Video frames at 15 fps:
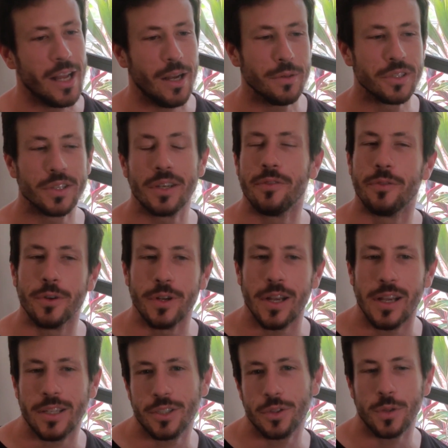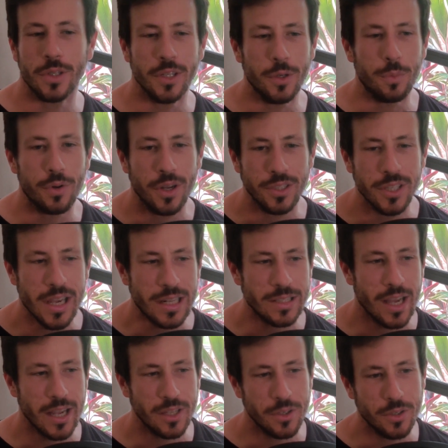I was looking for a short little project
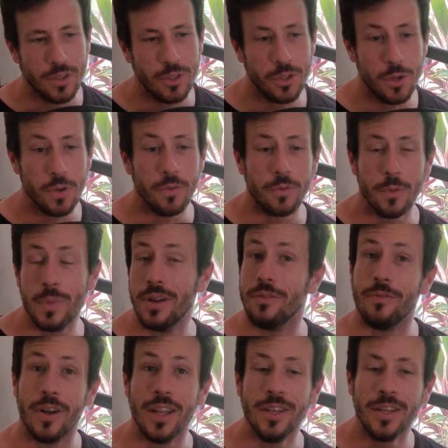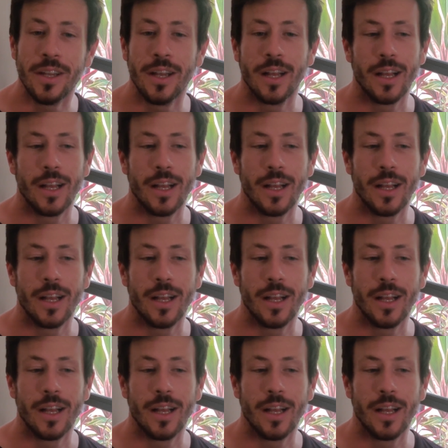I could do for a bit of fun.